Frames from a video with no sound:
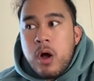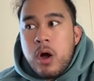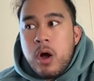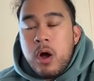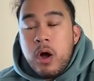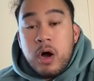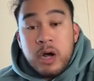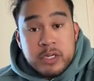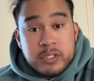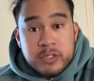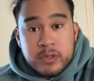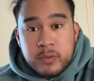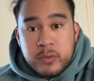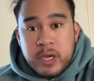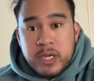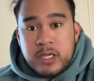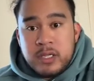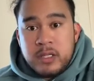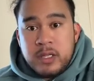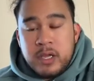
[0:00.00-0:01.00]

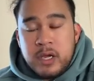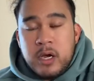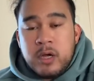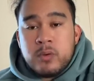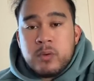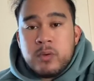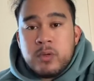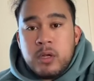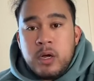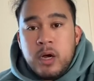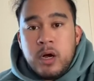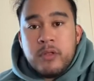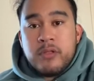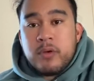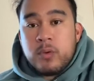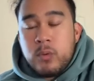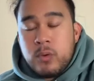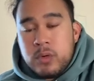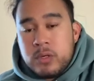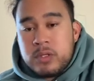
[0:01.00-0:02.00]
underratedly
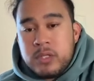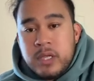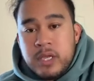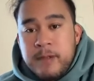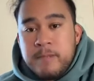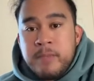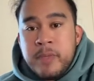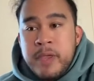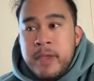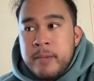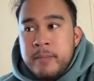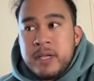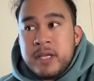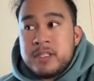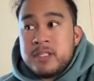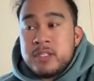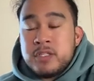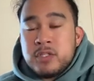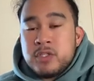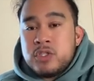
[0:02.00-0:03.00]
otherworldly because
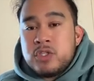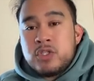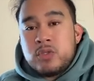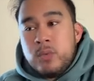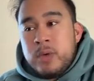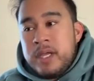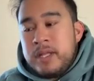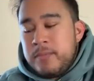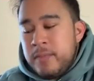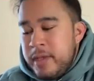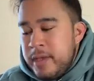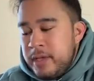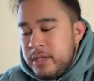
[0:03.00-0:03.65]
it's a sweet,